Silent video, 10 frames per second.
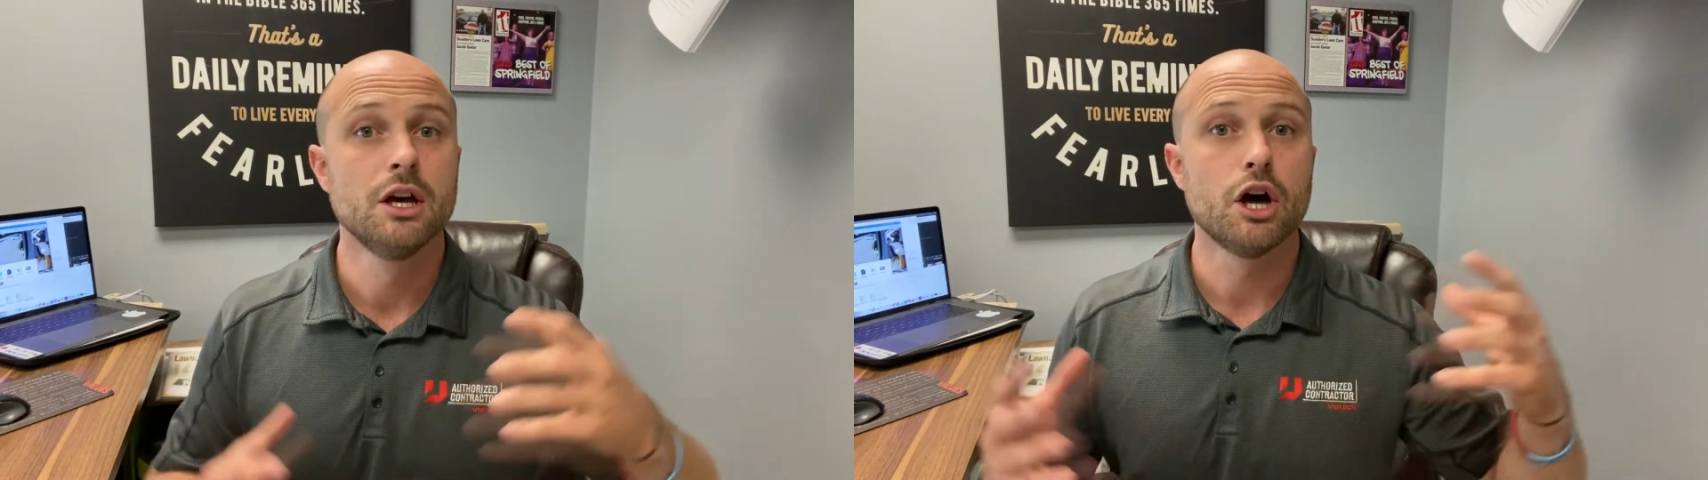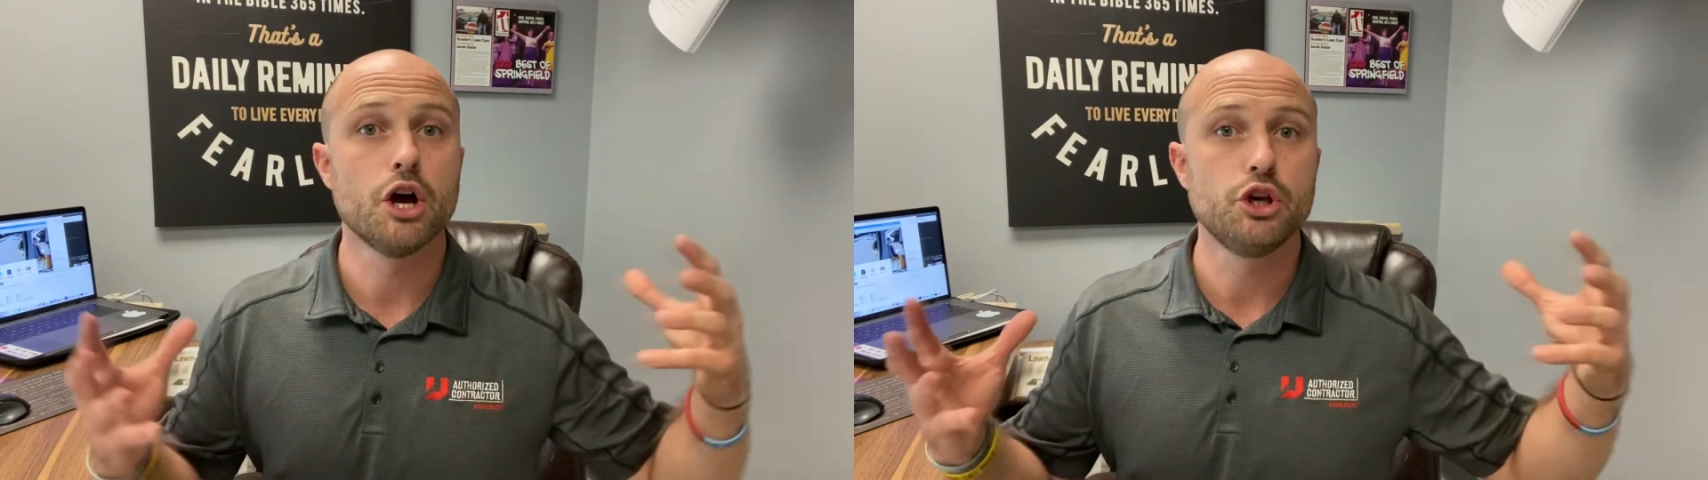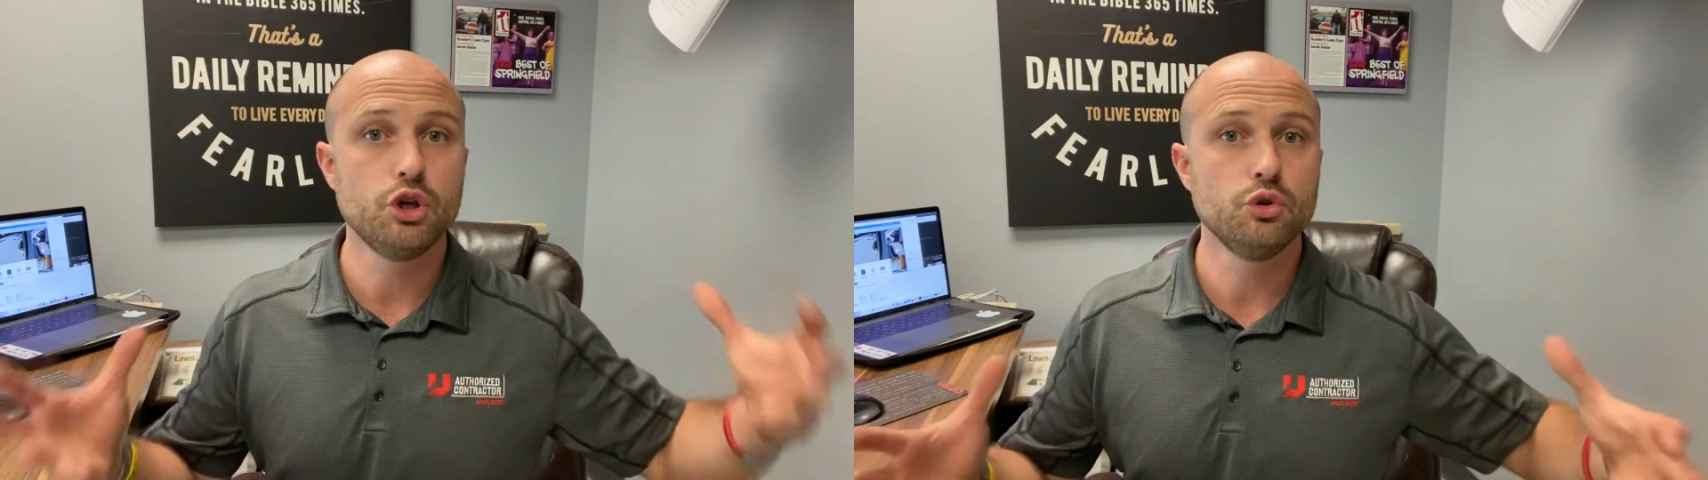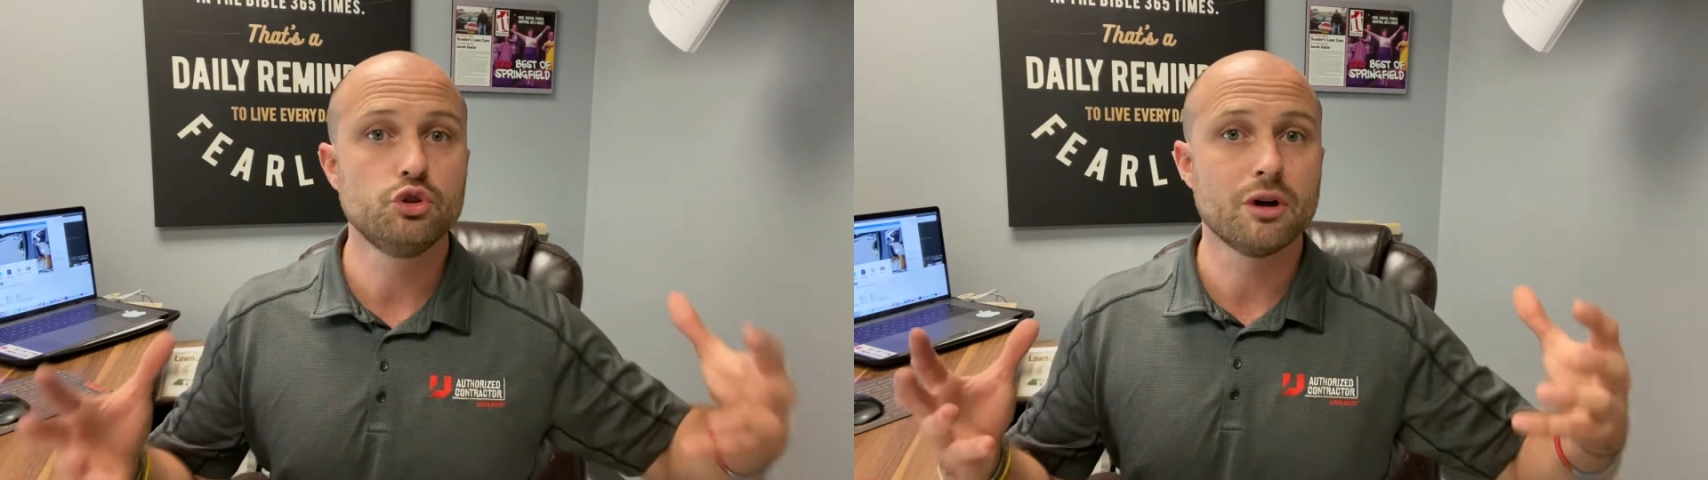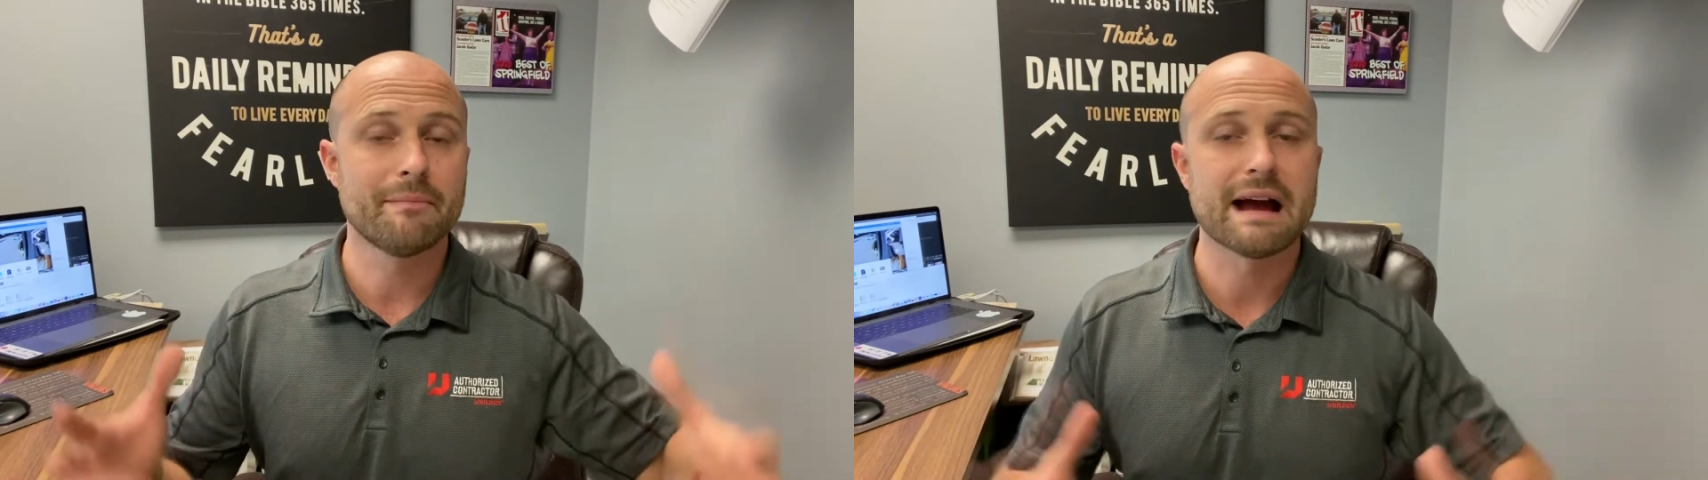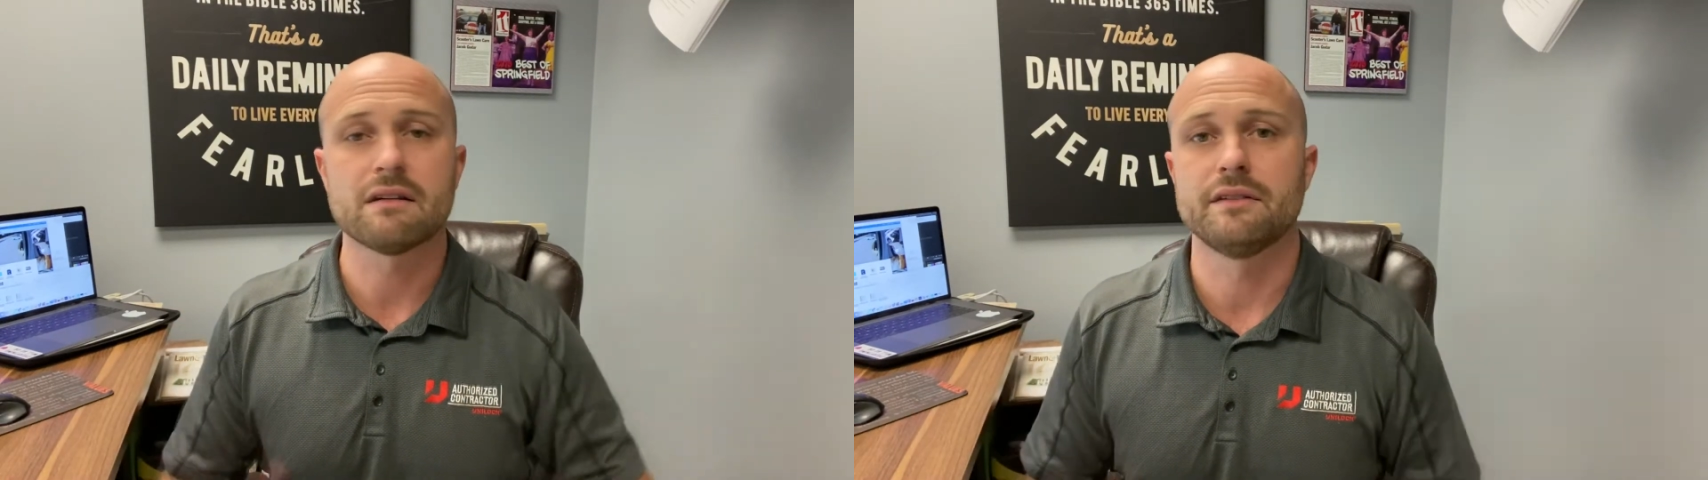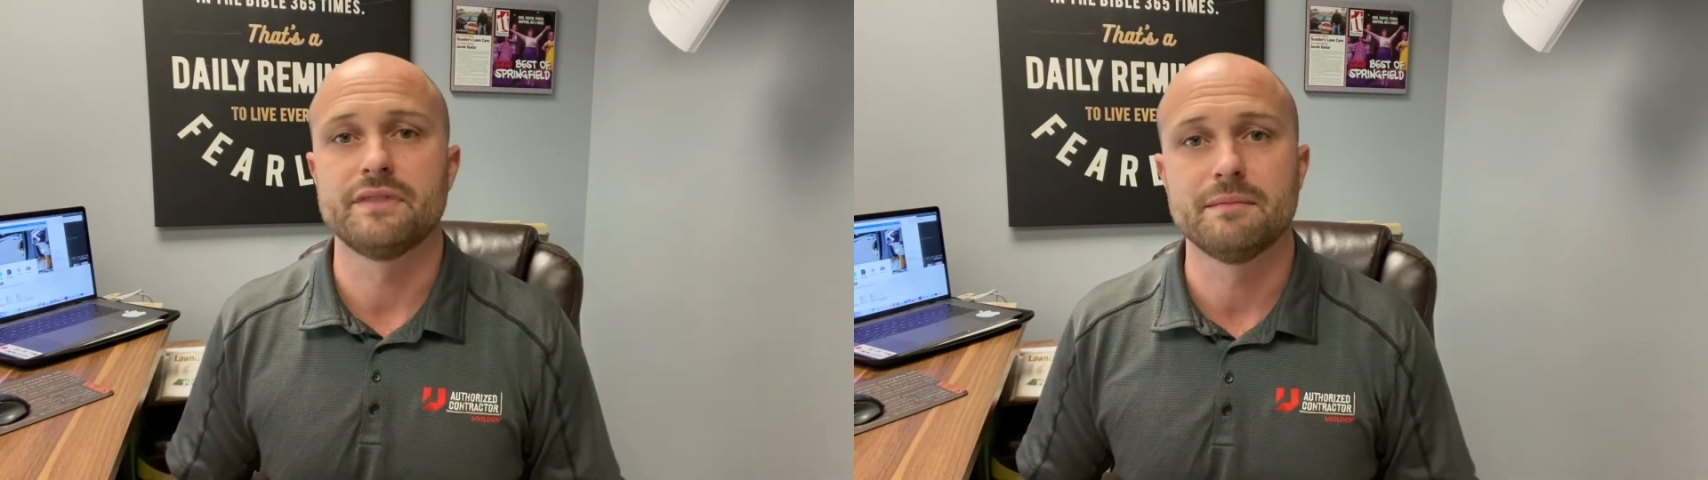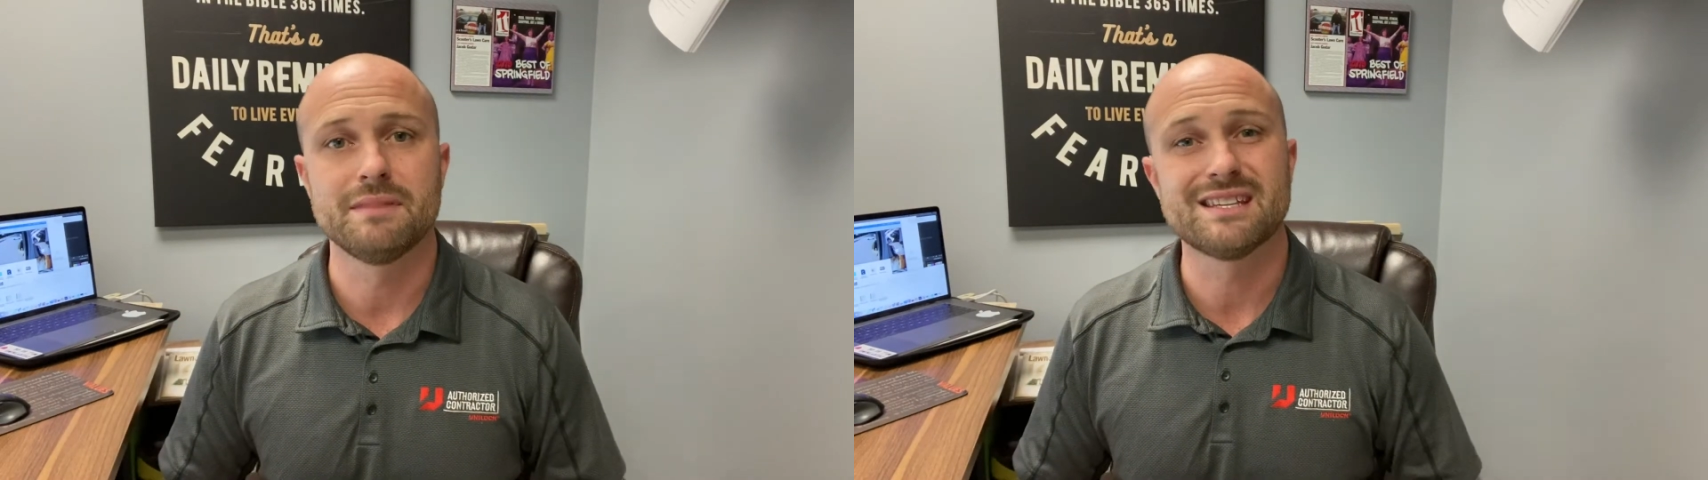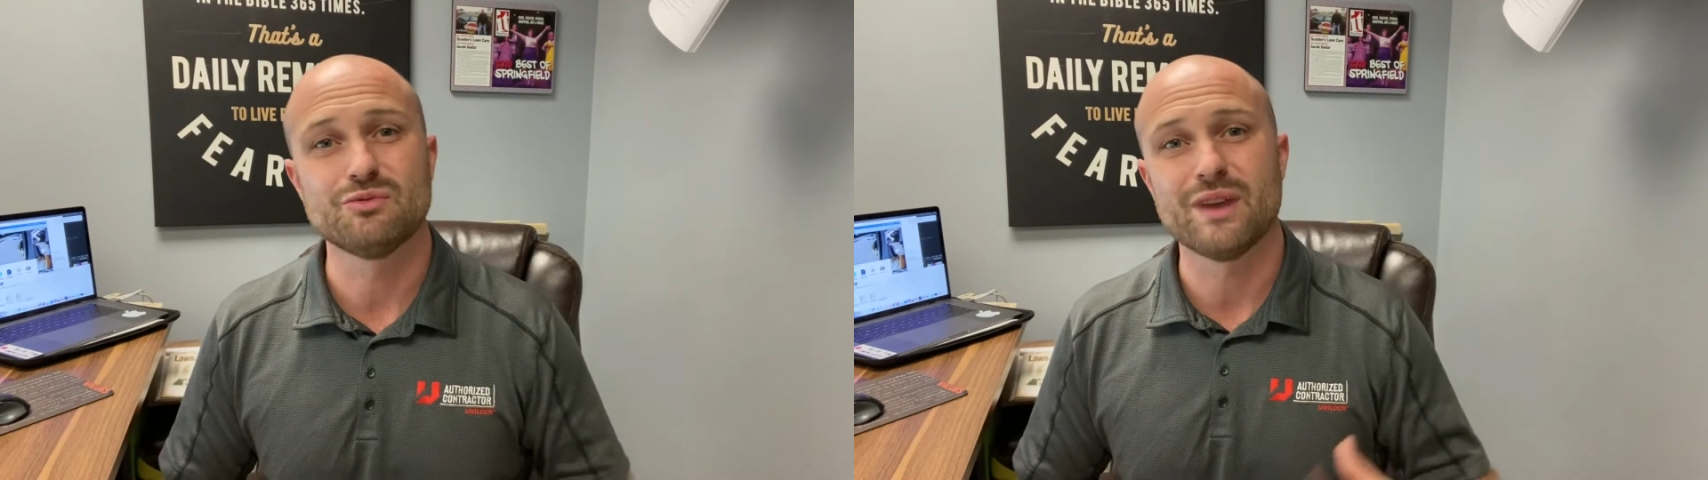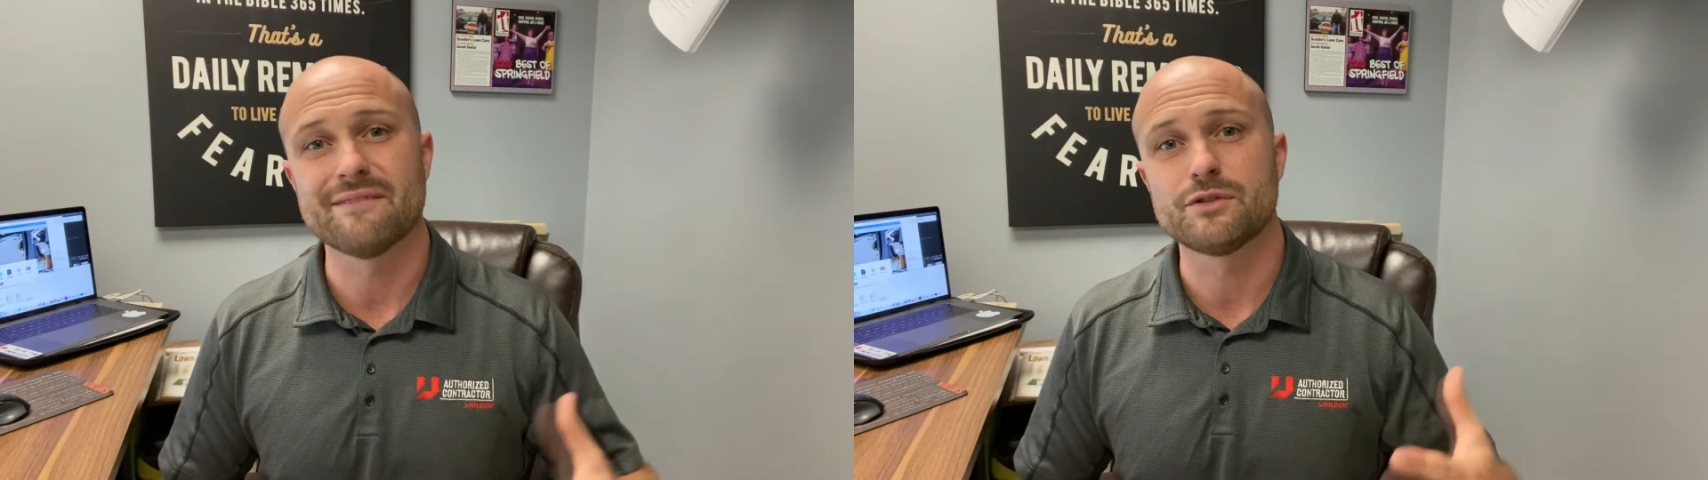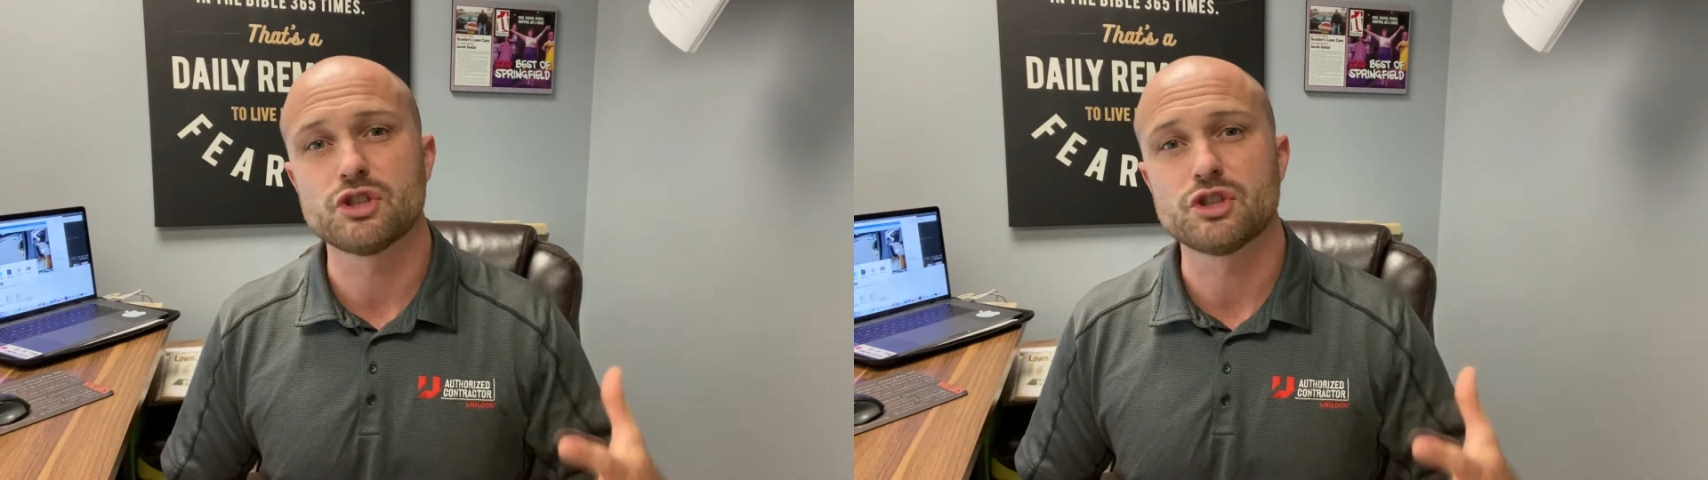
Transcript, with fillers: a huge amount of them because we have